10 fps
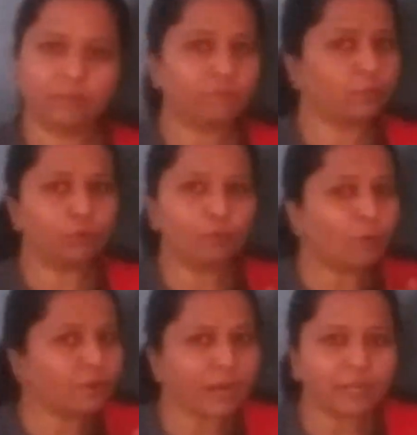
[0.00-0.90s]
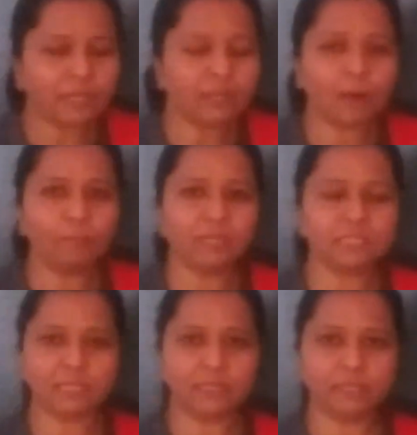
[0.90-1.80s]
When you don't write in complete
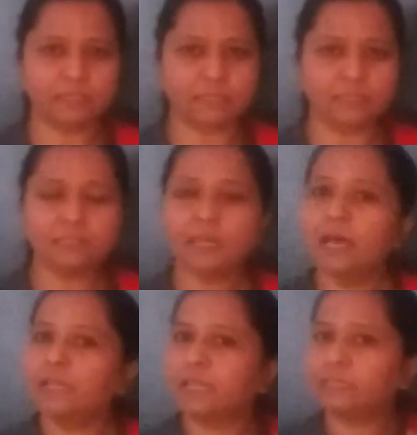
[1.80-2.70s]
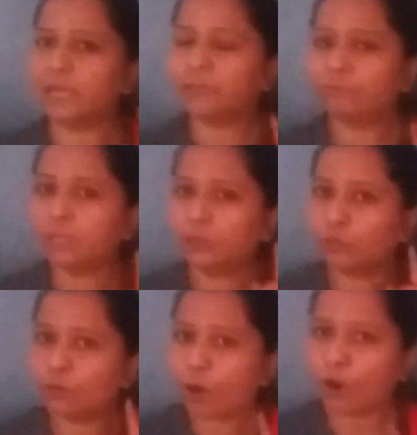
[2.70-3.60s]
sentences, then that
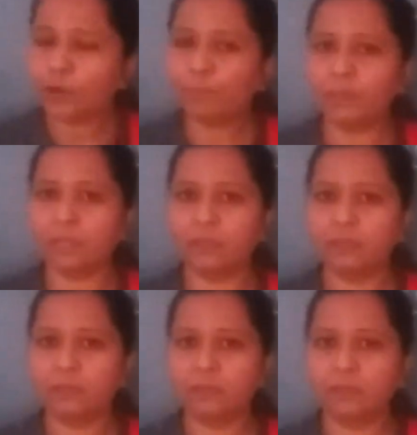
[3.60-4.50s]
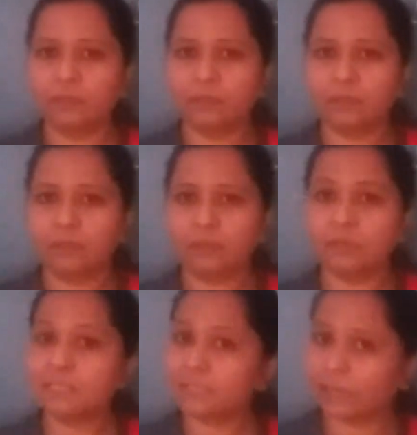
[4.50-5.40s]
will not be a
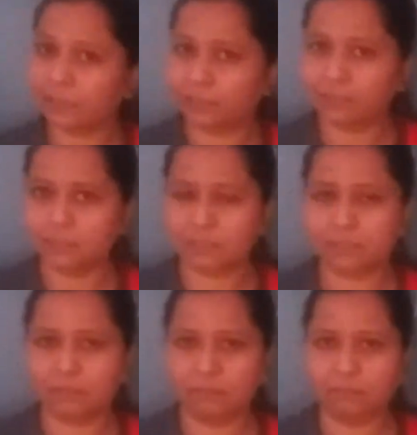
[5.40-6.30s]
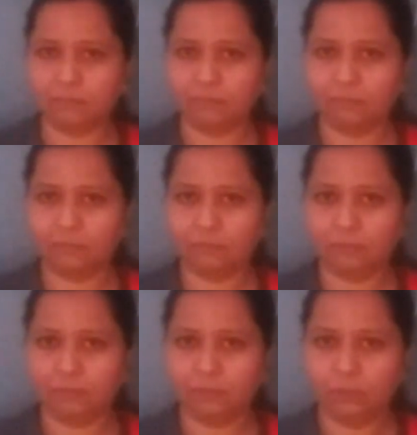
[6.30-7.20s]
sentence.
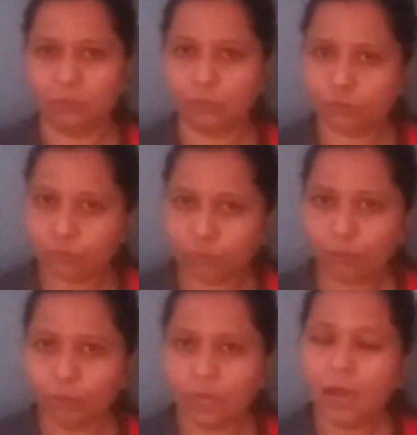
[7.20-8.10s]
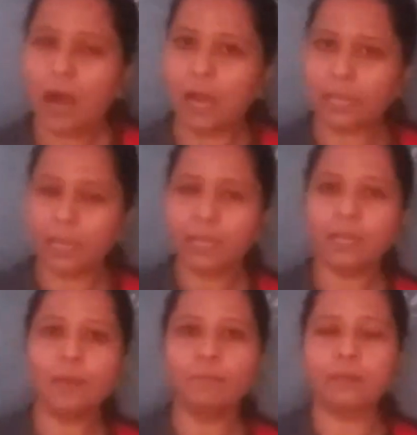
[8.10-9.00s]
So again
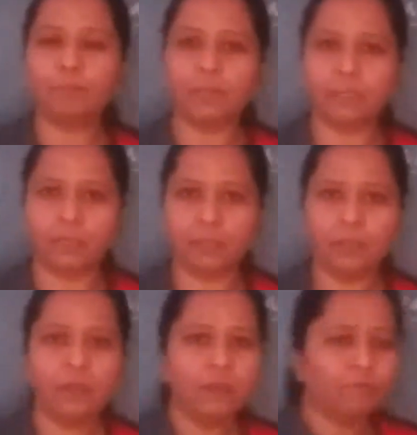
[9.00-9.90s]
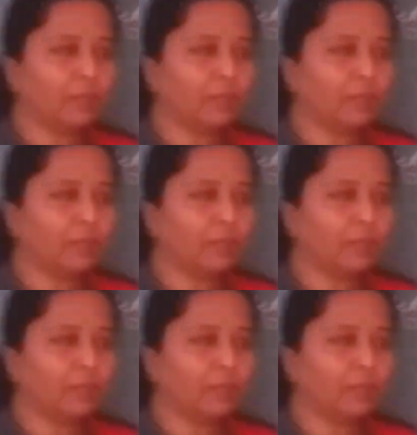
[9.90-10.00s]
I am repeating,